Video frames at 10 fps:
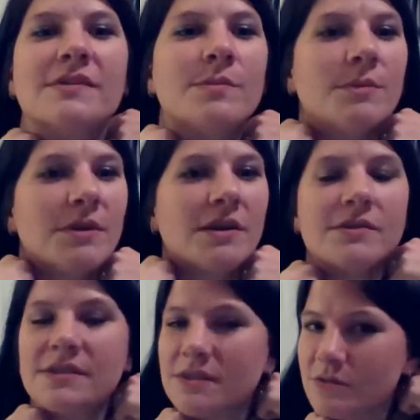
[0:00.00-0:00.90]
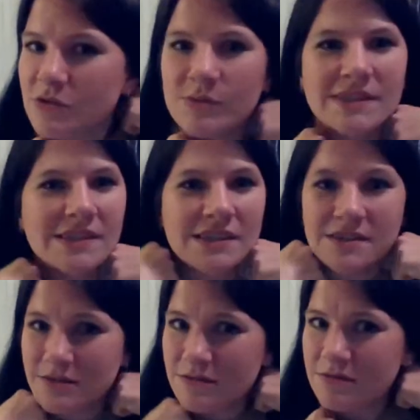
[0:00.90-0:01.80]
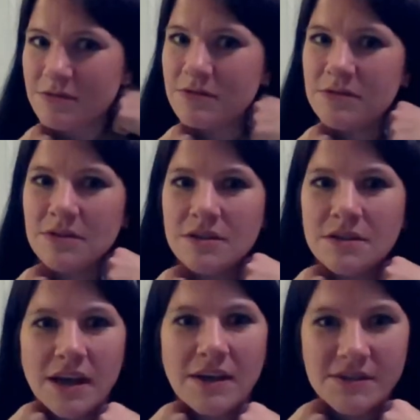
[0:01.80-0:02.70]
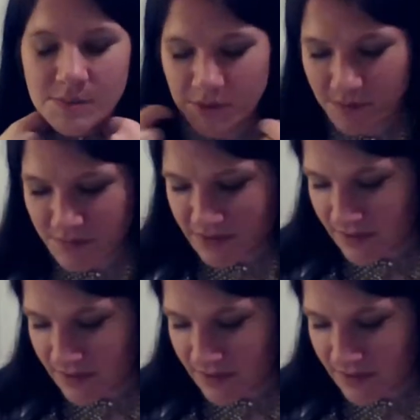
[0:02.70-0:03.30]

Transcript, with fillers: with this bib now. It's so twisty. I've just been